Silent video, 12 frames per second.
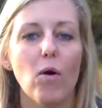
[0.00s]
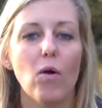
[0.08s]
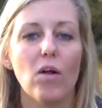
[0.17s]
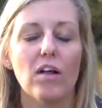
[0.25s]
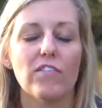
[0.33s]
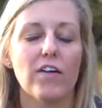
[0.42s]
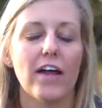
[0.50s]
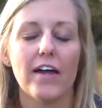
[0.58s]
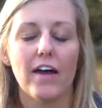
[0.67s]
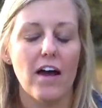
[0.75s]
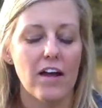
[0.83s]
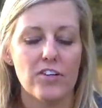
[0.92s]
poll of
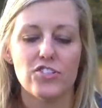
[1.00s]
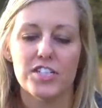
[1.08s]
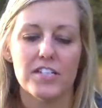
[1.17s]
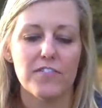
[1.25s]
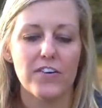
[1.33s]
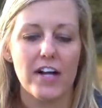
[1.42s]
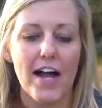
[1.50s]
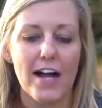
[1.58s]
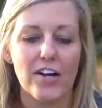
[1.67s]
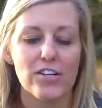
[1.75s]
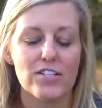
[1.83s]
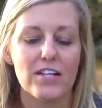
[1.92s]
like a hundred different
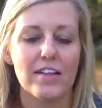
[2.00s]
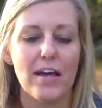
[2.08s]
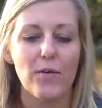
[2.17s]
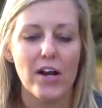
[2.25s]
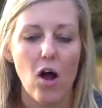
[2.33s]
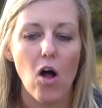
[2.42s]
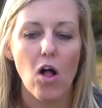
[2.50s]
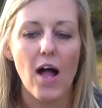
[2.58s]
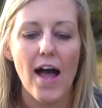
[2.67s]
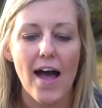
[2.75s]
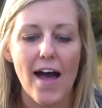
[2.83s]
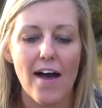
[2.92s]
hackers and they would all
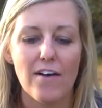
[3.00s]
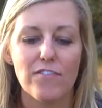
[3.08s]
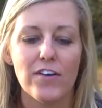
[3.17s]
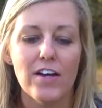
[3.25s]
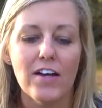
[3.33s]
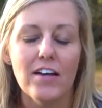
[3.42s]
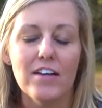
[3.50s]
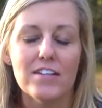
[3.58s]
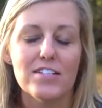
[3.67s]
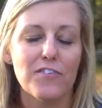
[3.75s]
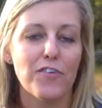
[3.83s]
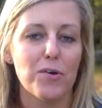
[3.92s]
have
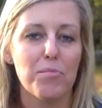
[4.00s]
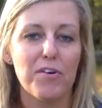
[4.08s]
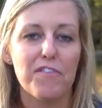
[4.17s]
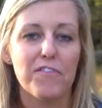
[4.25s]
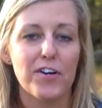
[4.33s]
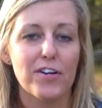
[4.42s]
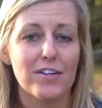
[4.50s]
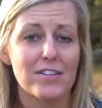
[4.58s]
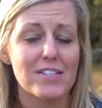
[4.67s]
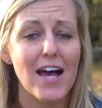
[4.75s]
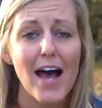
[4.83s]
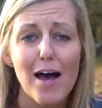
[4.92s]
different
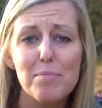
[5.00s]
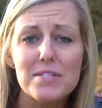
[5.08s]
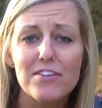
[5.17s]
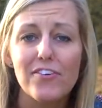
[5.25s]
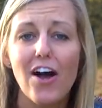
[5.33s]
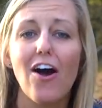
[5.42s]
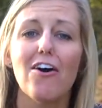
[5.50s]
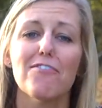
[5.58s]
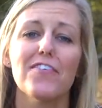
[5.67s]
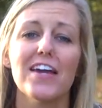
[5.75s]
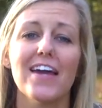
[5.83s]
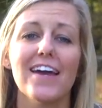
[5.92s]
preferred types of
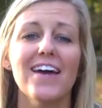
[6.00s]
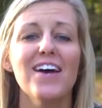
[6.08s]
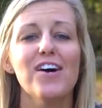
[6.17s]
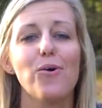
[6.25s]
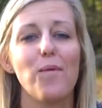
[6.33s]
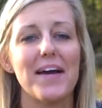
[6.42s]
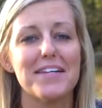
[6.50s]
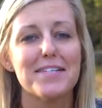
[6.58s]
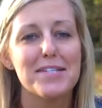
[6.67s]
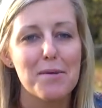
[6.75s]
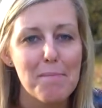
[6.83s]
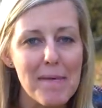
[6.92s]
coffee,
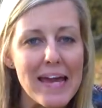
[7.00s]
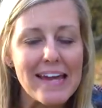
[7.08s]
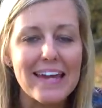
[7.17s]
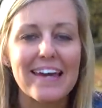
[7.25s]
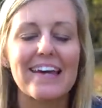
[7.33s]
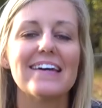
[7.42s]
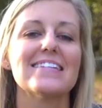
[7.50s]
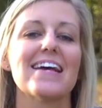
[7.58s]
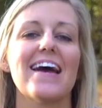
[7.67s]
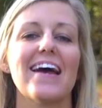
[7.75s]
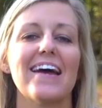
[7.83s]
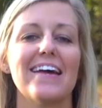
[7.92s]
ways to make it,
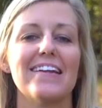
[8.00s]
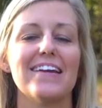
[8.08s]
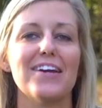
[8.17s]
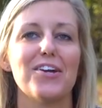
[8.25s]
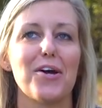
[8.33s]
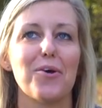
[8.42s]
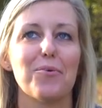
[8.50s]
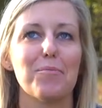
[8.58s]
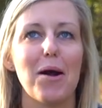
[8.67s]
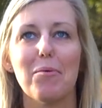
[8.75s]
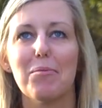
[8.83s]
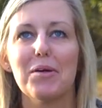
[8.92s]
and you know,
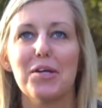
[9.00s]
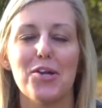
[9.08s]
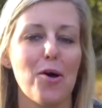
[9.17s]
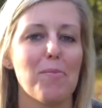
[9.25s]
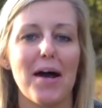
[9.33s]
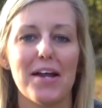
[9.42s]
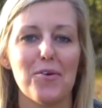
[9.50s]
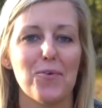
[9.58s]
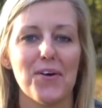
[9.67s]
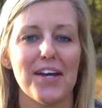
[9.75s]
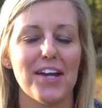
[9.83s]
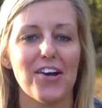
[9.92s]
probably nobody
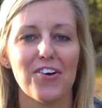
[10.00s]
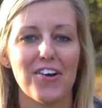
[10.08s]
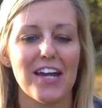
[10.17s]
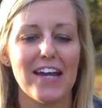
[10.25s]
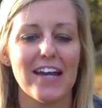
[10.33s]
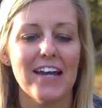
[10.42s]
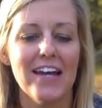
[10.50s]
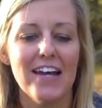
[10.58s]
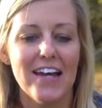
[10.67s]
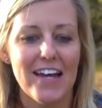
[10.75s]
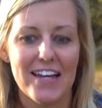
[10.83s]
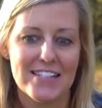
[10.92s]
would agree
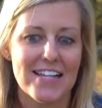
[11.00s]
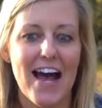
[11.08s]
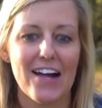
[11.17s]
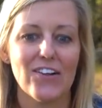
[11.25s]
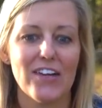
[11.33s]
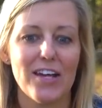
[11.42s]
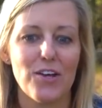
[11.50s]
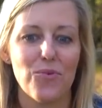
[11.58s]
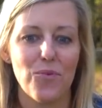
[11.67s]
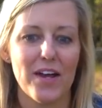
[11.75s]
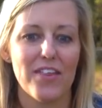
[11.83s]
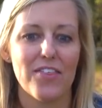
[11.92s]
exactly
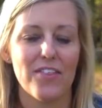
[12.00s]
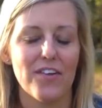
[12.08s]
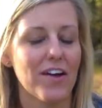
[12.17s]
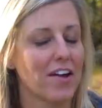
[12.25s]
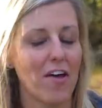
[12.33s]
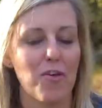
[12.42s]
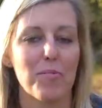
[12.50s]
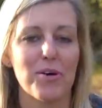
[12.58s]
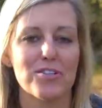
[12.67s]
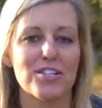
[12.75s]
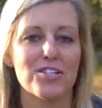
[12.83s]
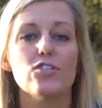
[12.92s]
with another
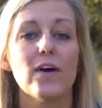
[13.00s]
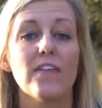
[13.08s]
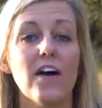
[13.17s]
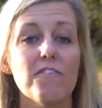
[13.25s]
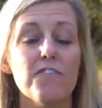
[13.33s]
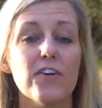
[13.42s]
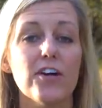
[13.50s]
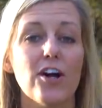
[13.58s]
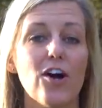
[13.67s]
person. So I'd love for